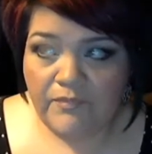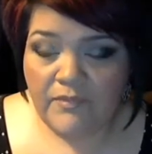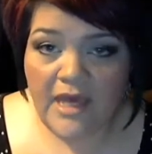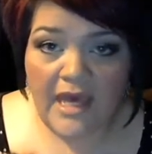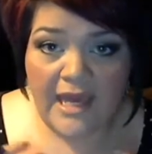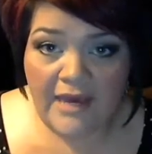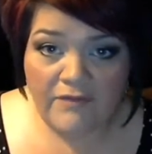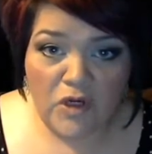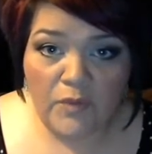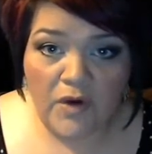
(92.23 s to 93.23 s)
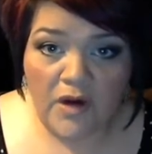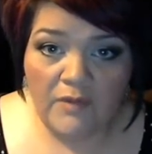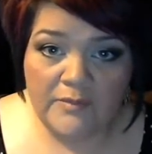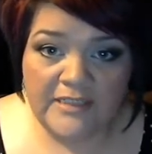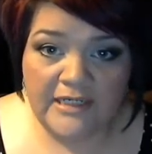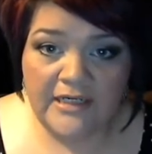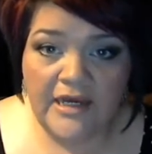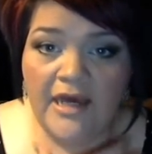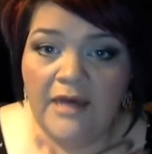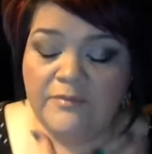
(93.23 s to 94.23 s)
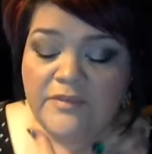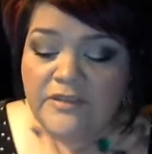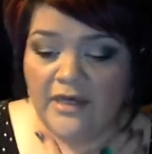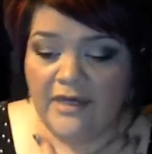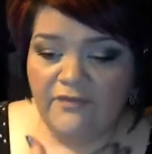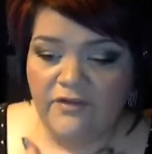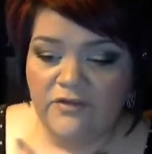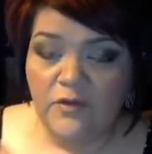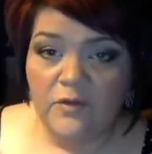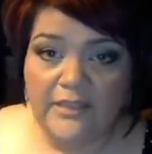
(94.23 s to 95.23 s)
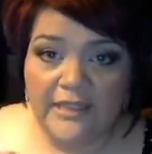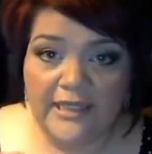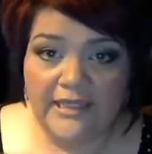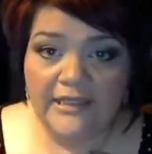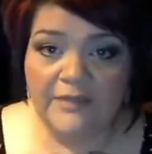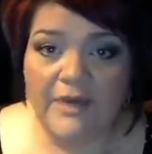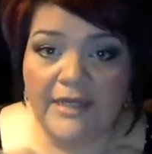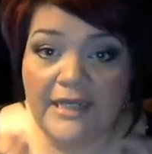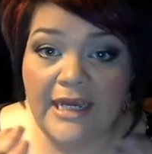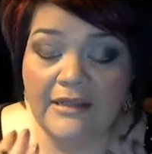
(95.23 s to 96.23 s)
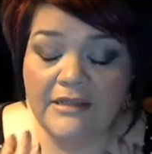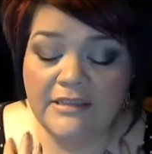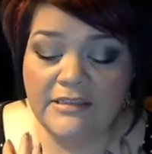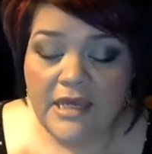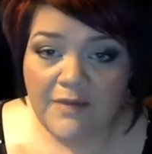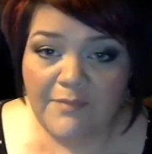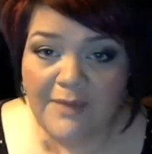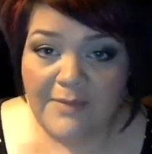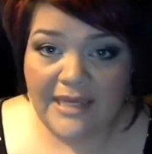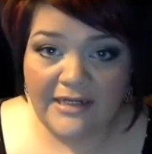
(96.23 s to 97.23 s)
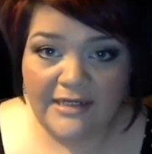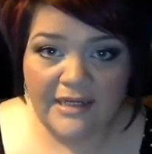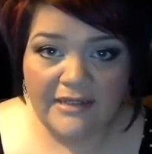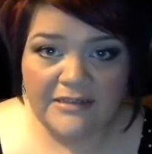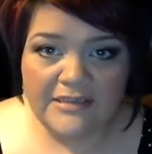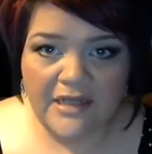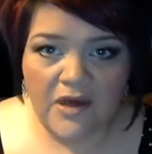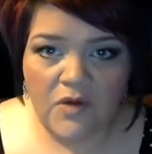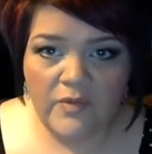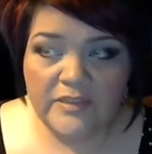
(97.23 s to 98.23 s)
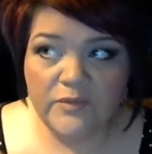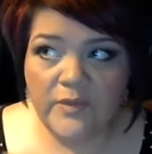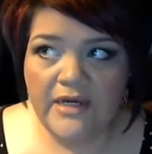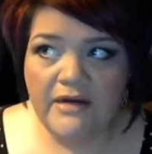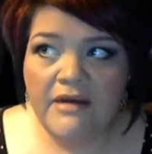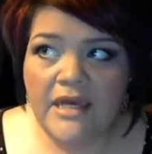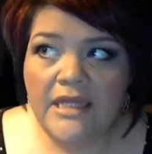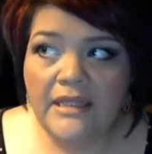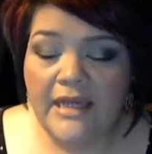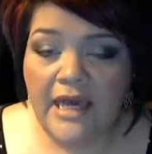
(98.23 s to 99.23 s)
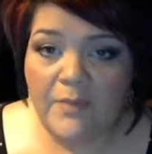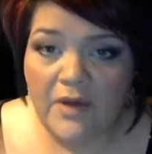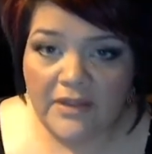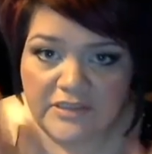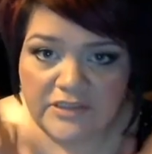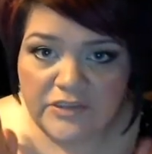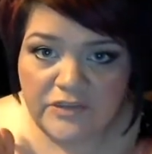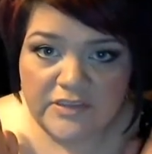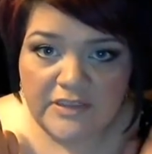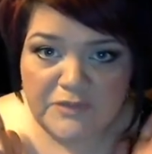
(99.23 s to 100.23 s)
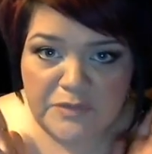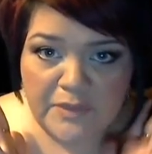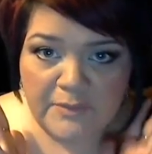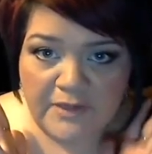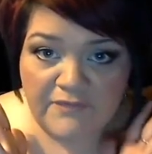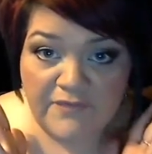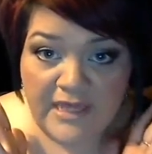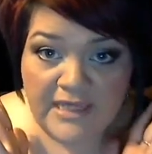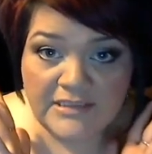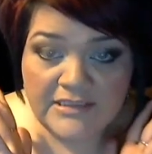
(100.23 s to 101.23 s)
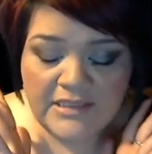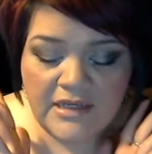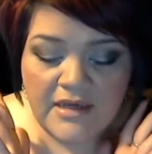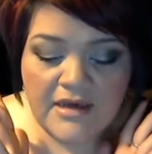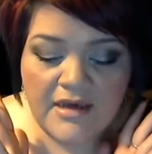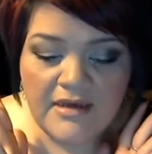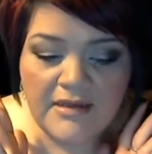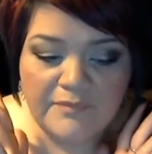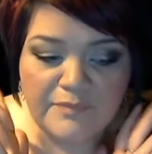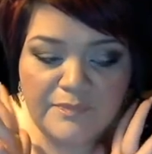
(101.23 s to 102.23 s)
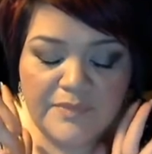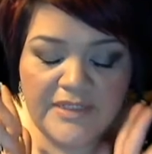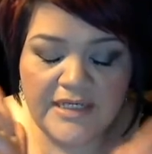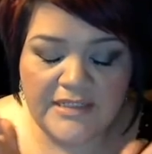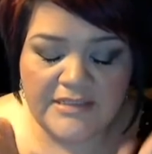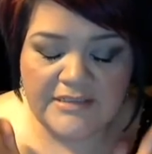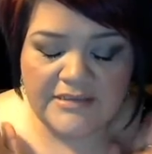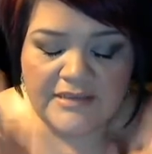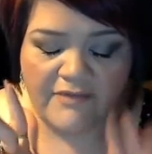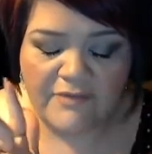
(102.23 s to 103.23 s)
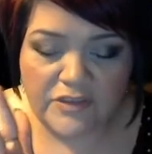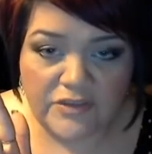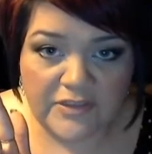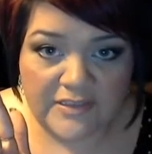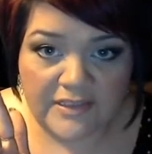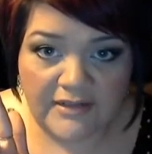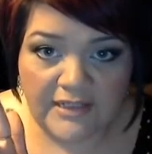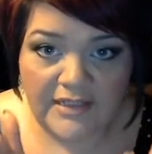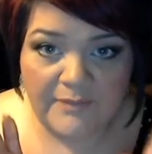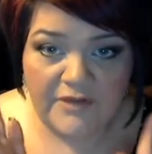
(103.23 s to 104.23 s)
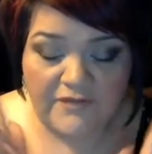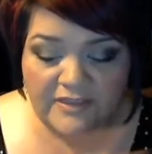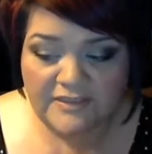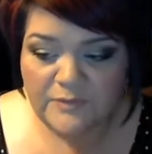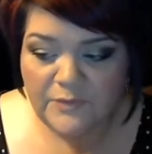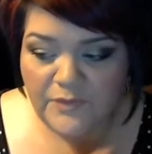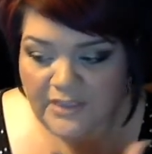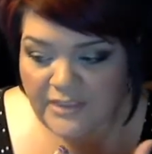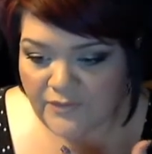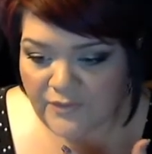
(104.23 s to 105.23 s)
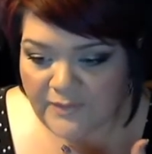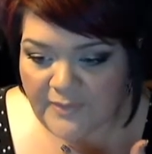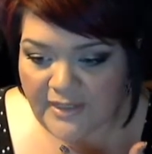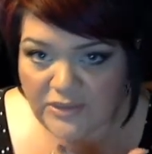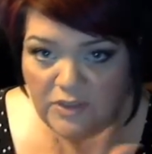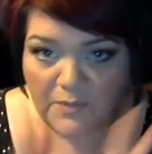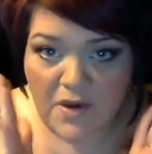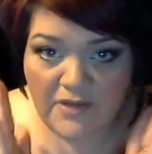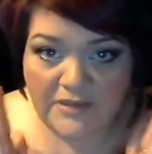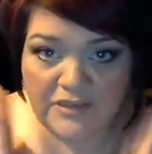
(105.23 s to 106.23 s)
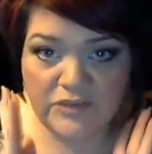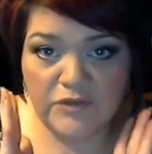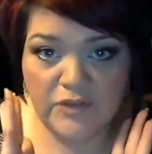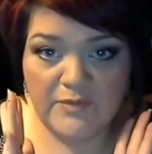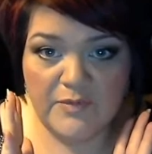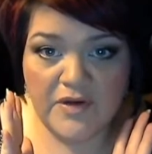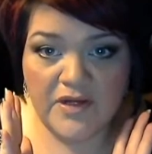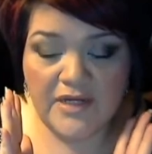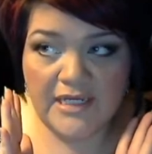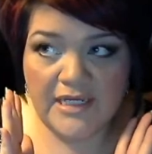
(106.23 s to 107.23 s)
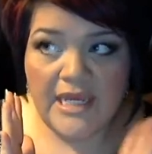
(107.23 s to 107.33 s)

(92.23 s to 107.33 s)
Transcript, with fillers: I have no problem saying I'm I feel totally naked. Like my necklace, my Mandy necklace that I always wear, like I bought this new stuff to put on my face um because I've been stressed out lately and my face has been breaking out really bad, so I bought this new cream to put on it